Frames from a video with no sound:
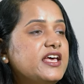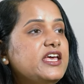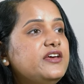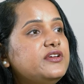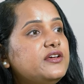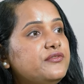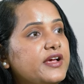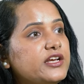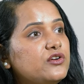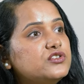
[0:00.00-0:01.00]
Even a
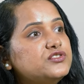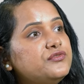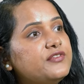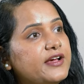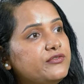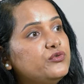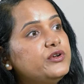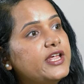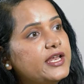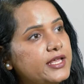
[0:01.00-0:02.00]
weight loss of 5 to
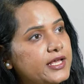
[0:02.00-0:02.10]
10